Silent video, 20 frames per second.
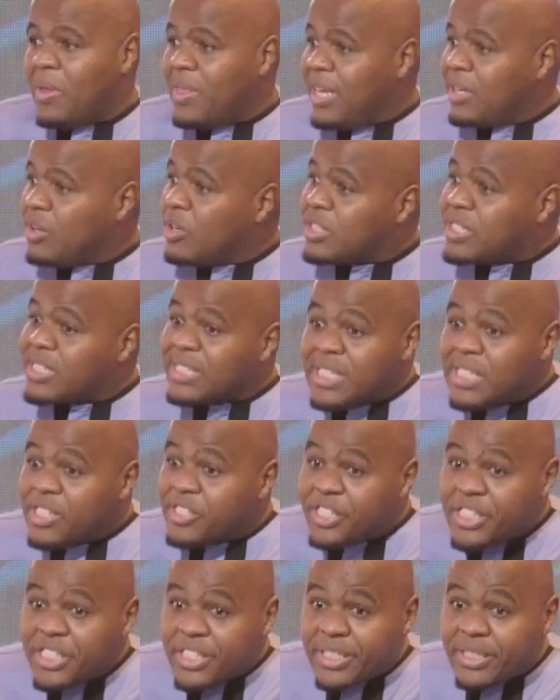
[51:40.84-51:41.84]
not still
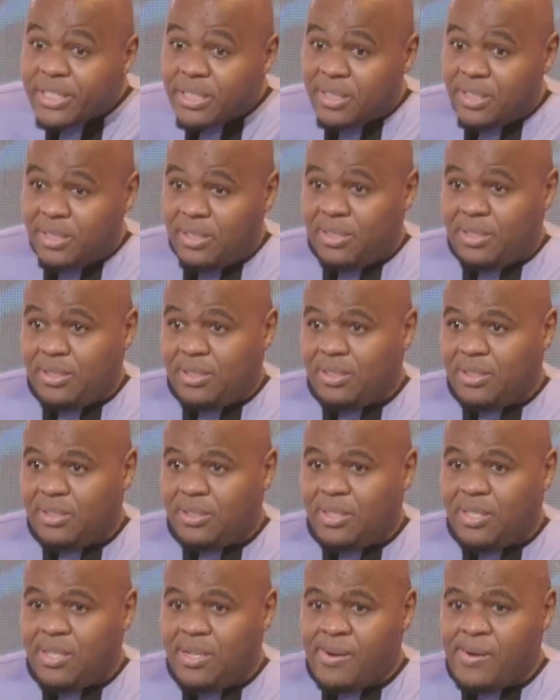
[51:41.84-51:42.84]

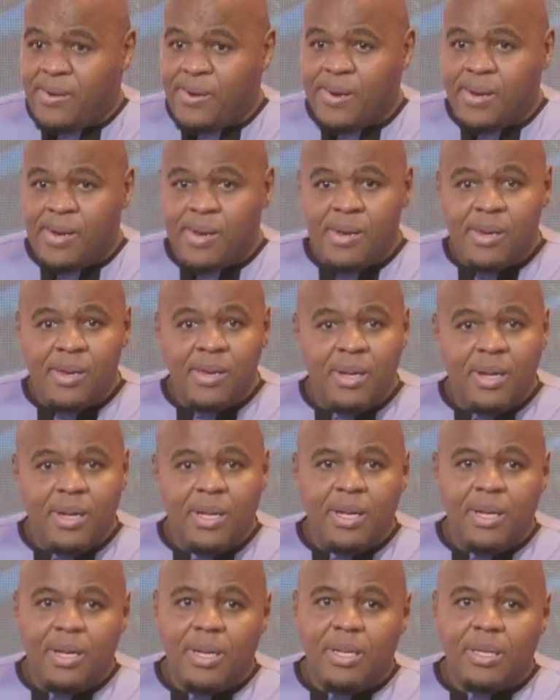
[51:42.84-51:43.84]

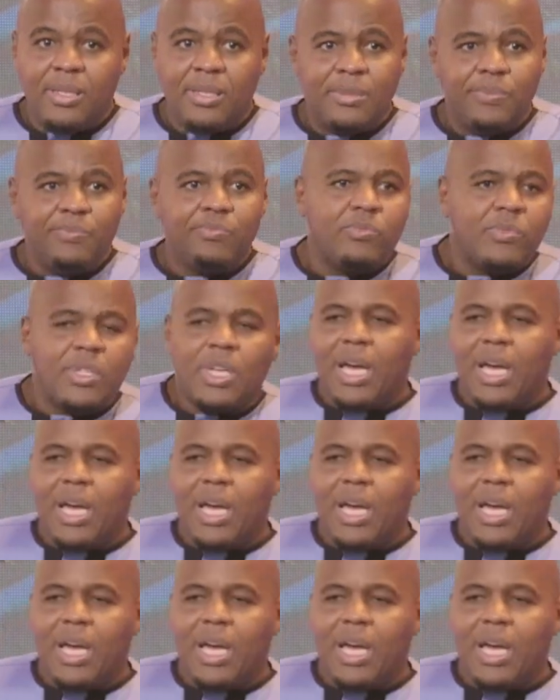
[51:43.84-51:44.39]
sinning.